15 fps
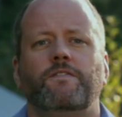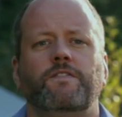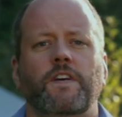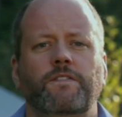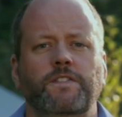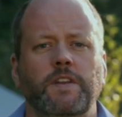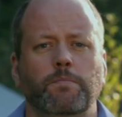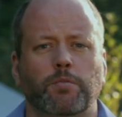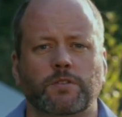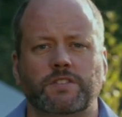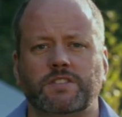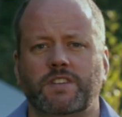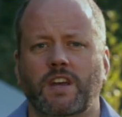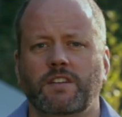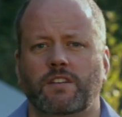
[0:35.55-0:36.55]

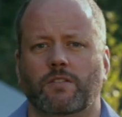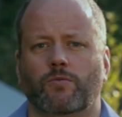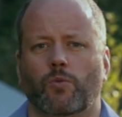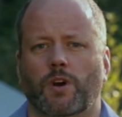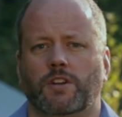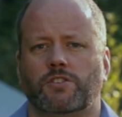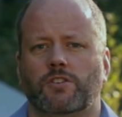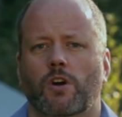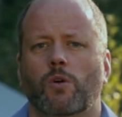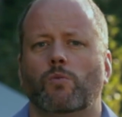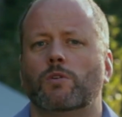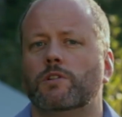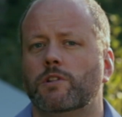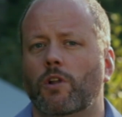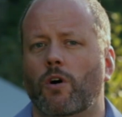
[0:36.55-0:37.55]
50% of which
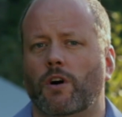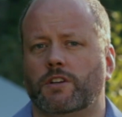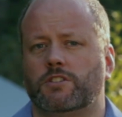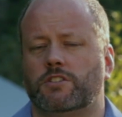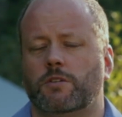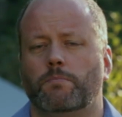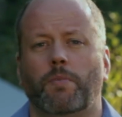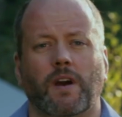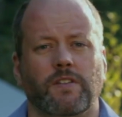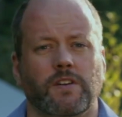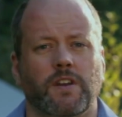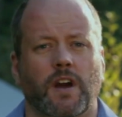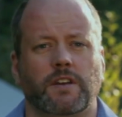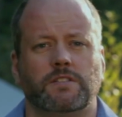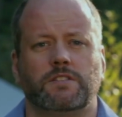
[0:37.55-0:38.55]
were launched by the
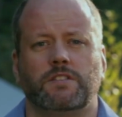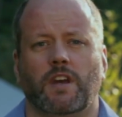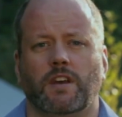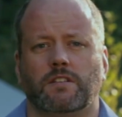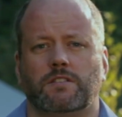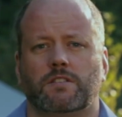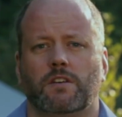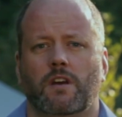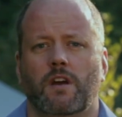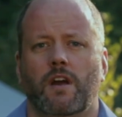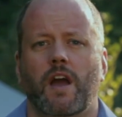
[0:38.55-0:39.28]
United States.